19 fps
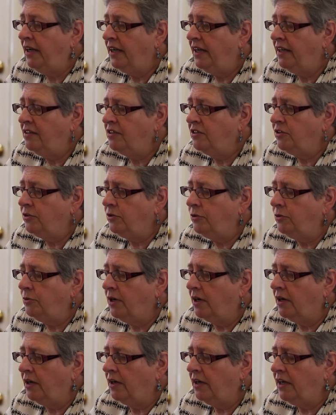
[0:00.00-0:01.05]
into,
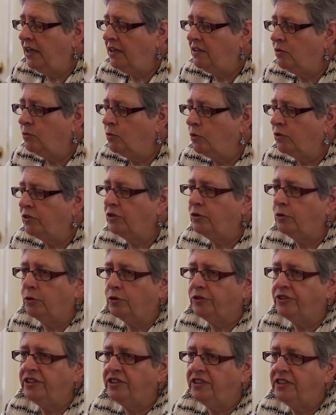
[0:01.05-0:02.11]
uh, into
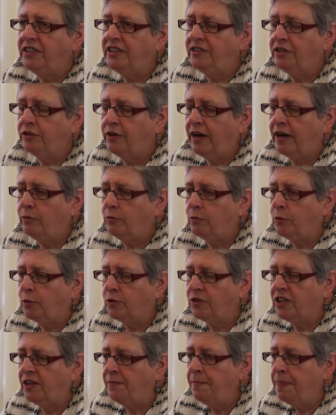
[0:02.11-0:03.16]
watercourses and into
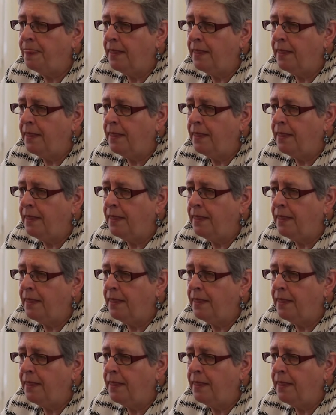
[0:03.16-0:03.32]
groundwater.